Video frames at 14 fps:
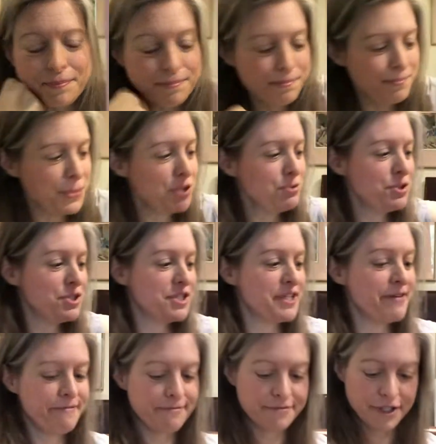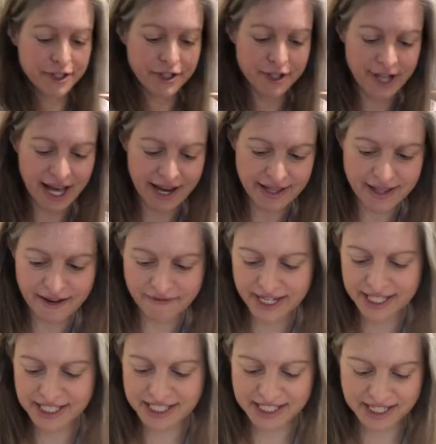Beautiful, I love
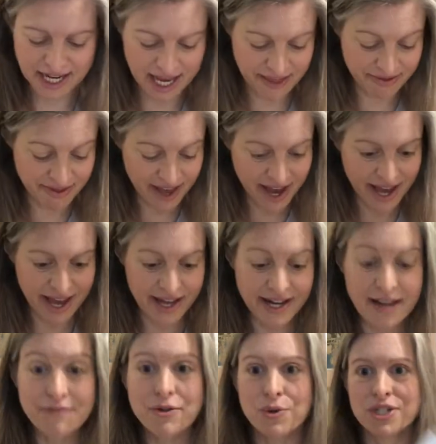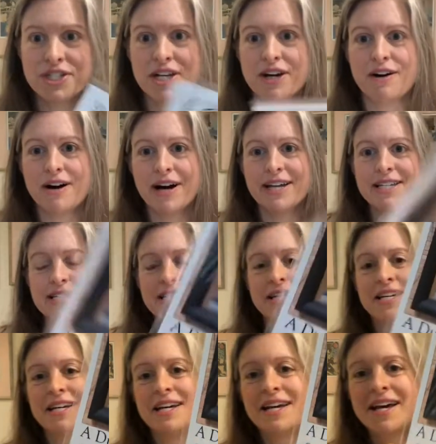it. And then, of course, I got
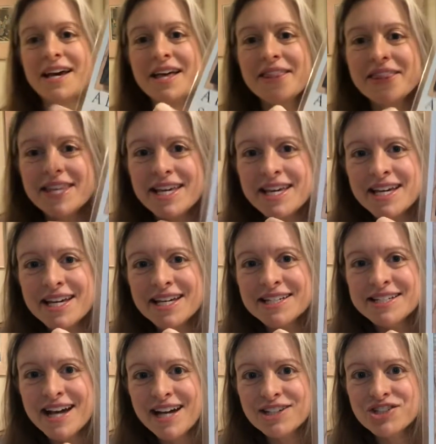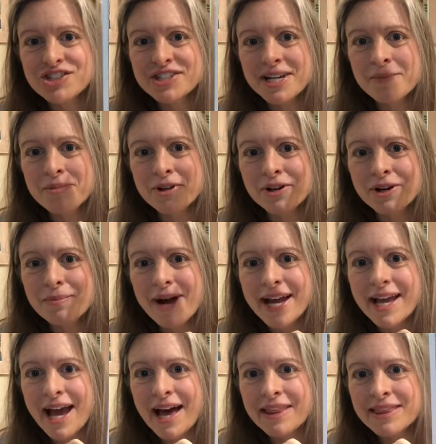the Dutch Sampler by
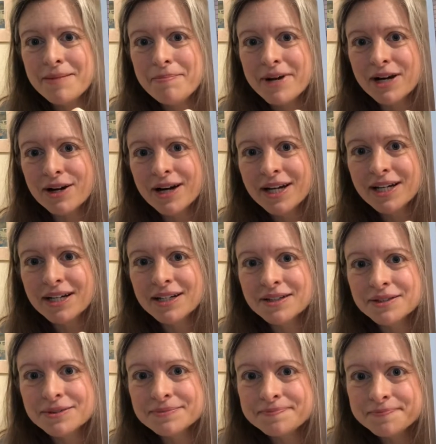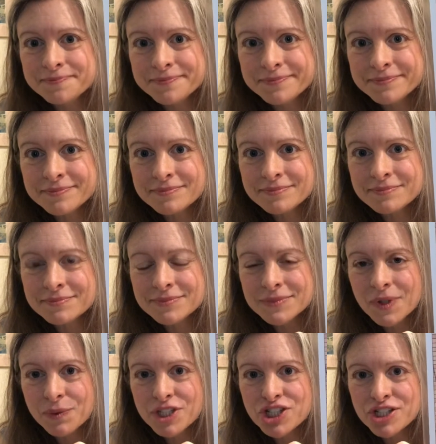Barrick,
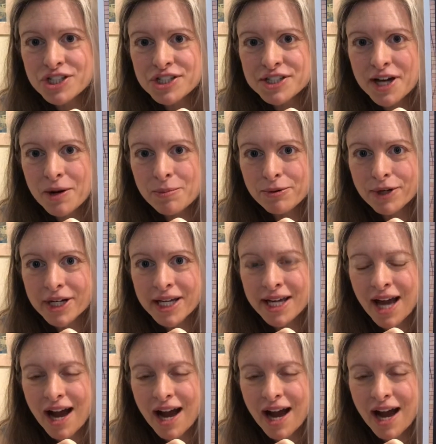which is so pretty.